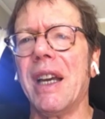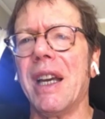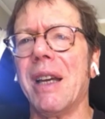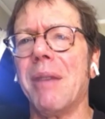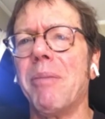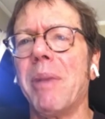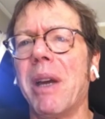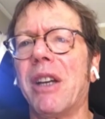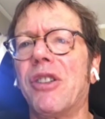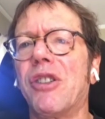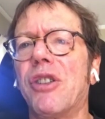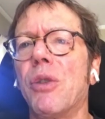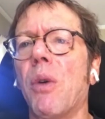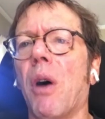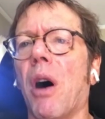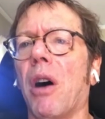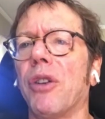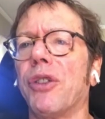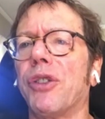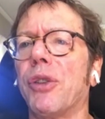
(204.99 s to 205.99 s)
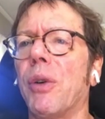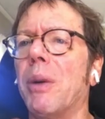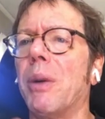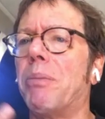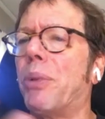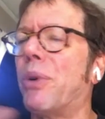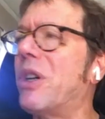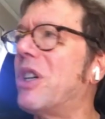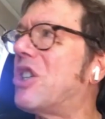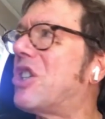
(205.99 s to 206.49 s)
It makes you also
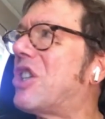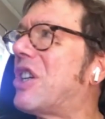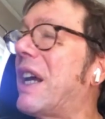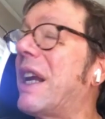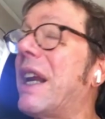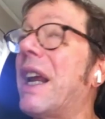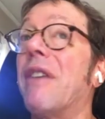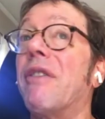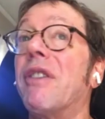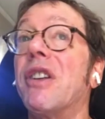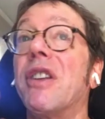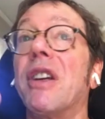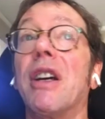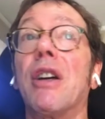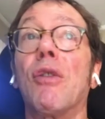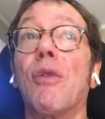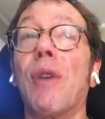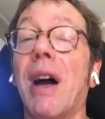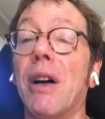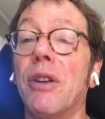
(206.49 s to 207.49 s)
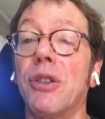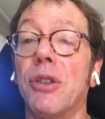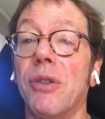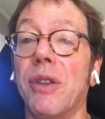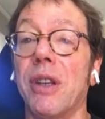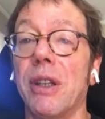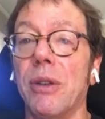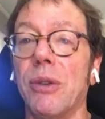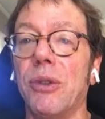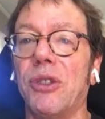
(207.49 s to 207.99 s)
appreciate everything around you
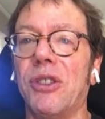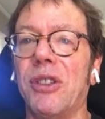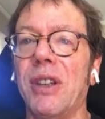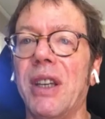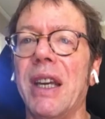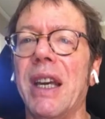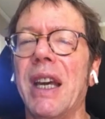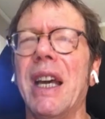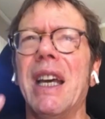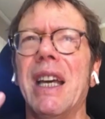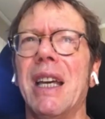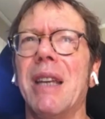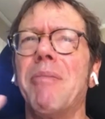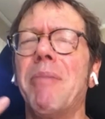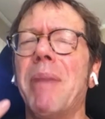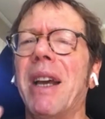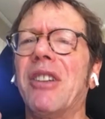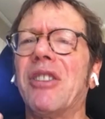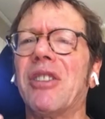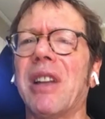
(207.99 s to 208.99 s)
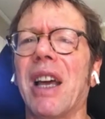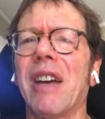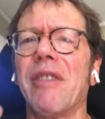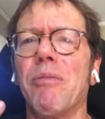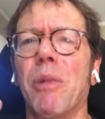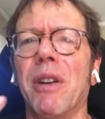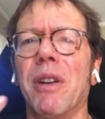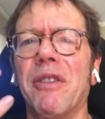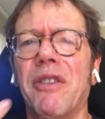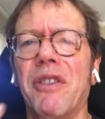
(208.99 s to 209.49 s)
that you see. It makes life
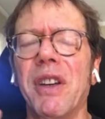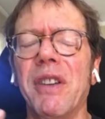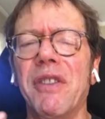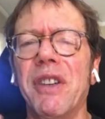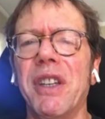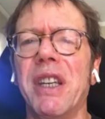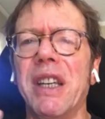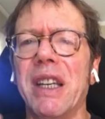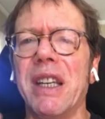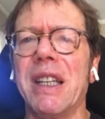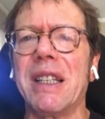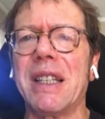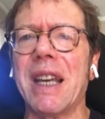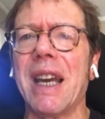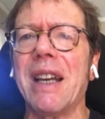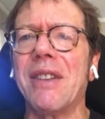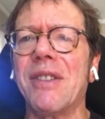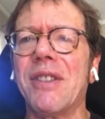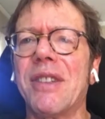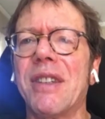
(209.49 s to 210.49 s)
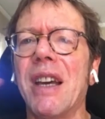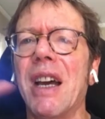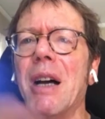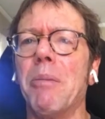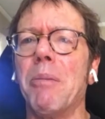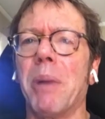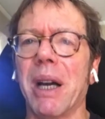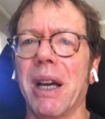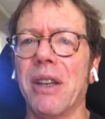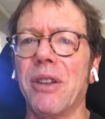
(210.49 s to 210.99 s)
more vivid and intense
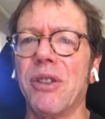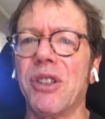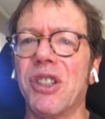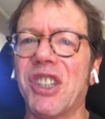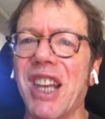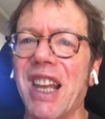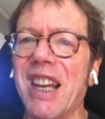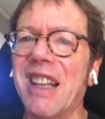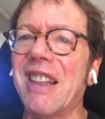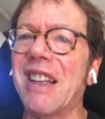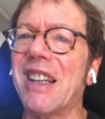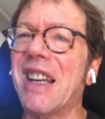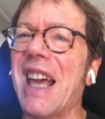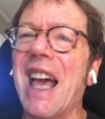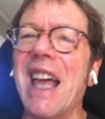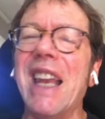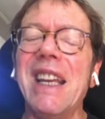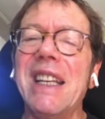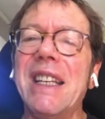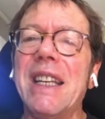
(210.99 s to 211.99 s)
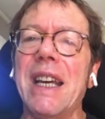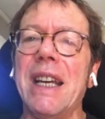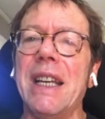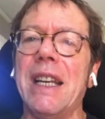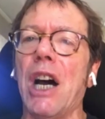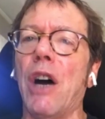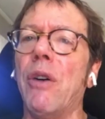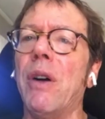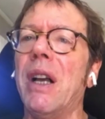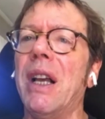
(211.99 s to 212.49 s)
by understanding that any day
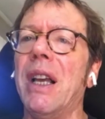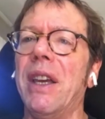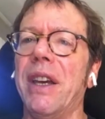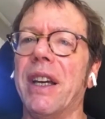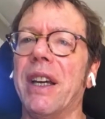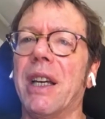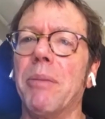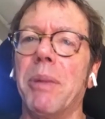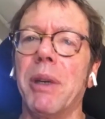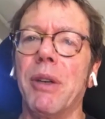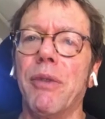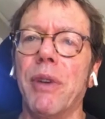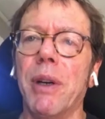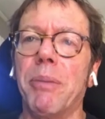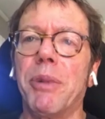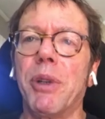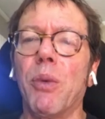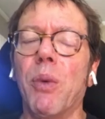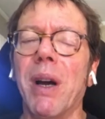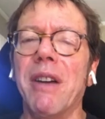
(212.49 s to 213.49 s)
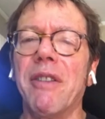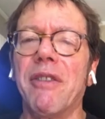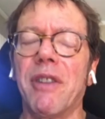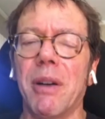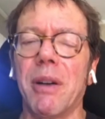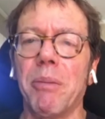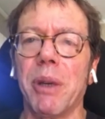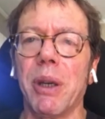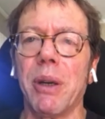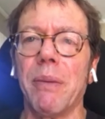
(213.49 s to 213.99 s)
now it can be ripped away
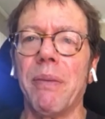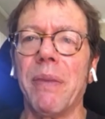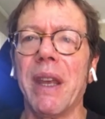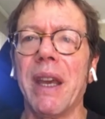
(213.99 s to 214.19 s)
from you.